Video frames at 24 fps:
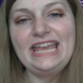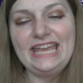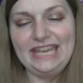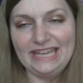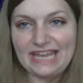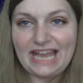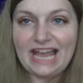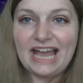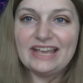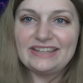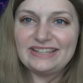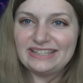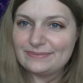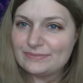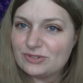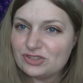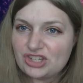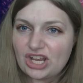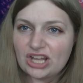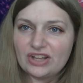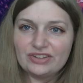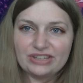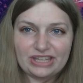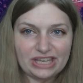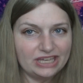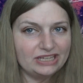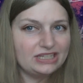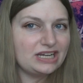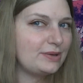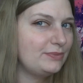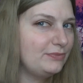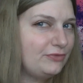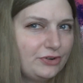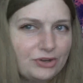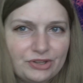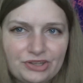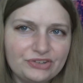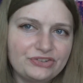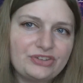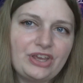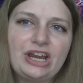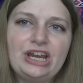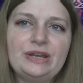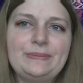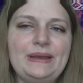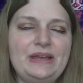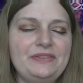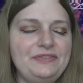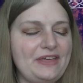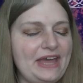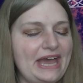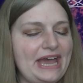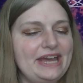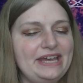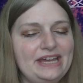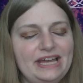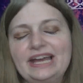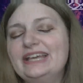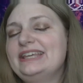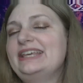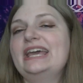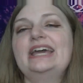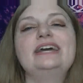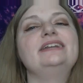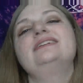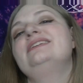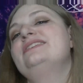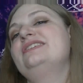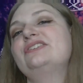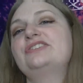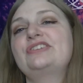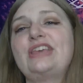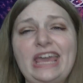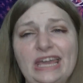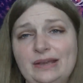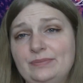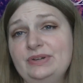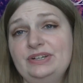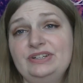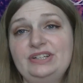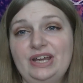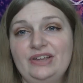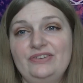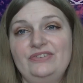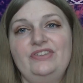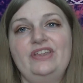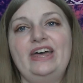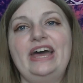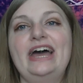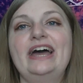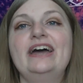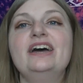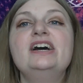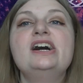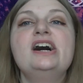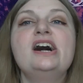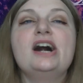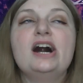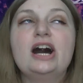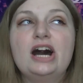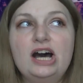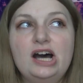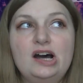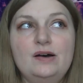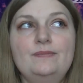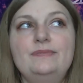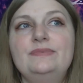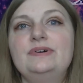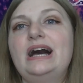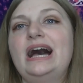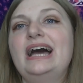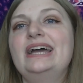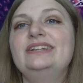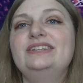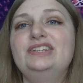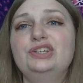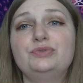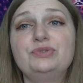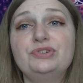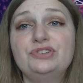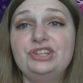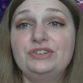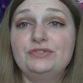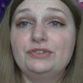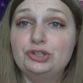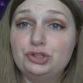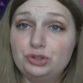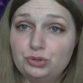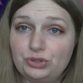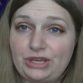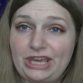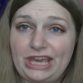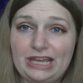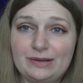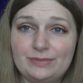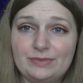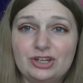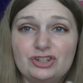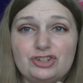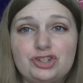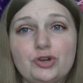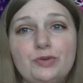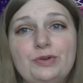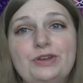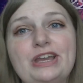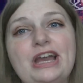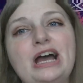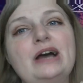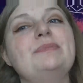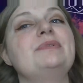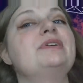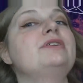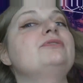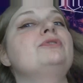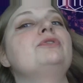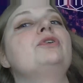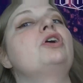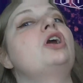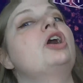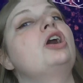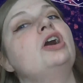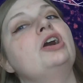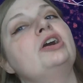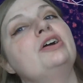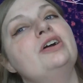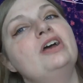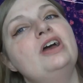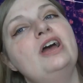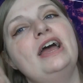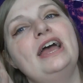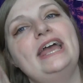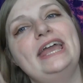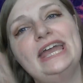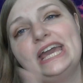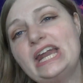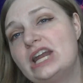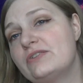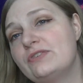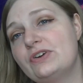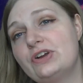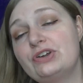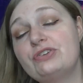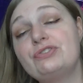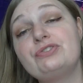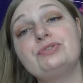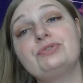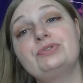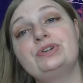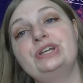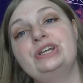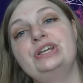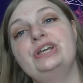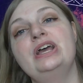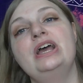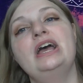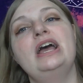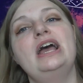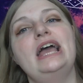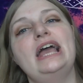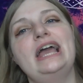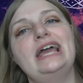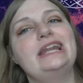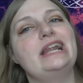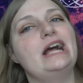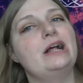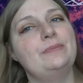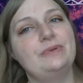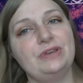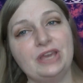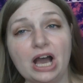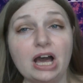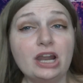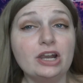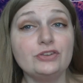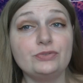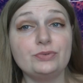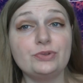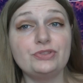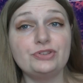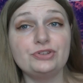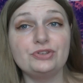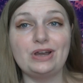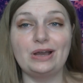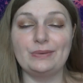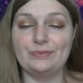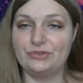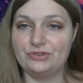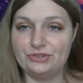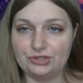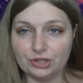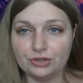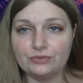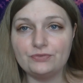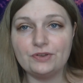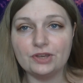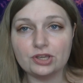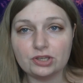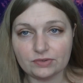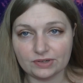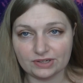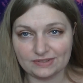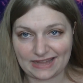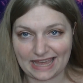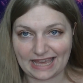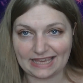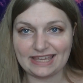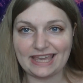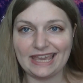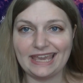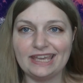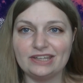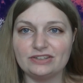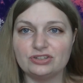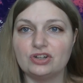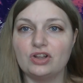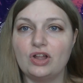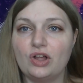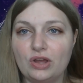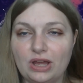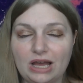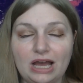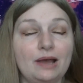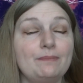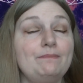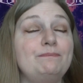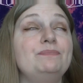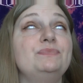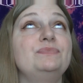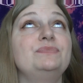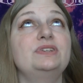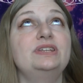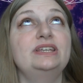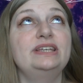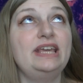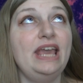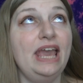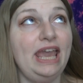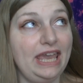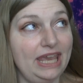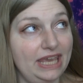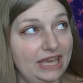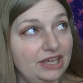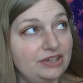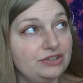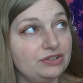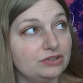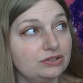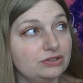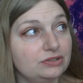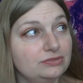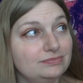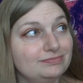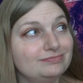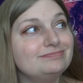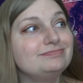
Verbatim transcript: Hey guys, it's Michelle again. I'm really sorry about that. Again, this camera does that. Um, I did receive a new camera Joey got me for our anniversary, and I'll be honest with you, I'm still figuring that candle up. Candle.